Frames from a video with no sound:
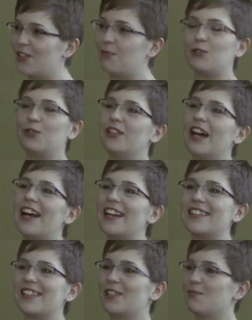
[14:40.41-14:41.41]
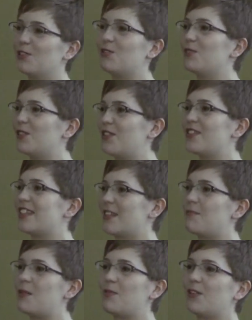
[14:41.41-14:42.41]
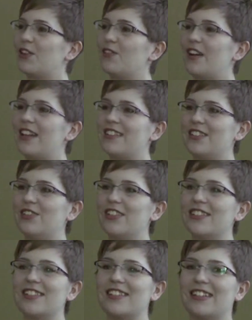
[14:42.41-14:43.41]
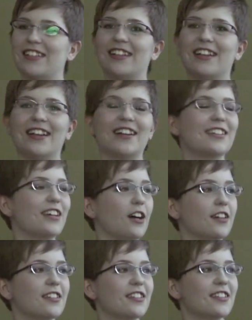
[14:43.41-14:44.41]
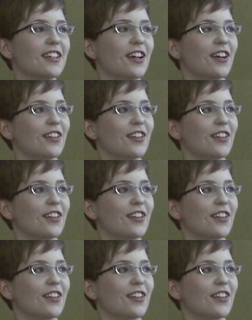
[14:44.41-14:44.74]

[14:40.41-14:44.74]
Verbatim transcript: the blue lights and the blue balloons and the people in their fancy dresses and tuxes.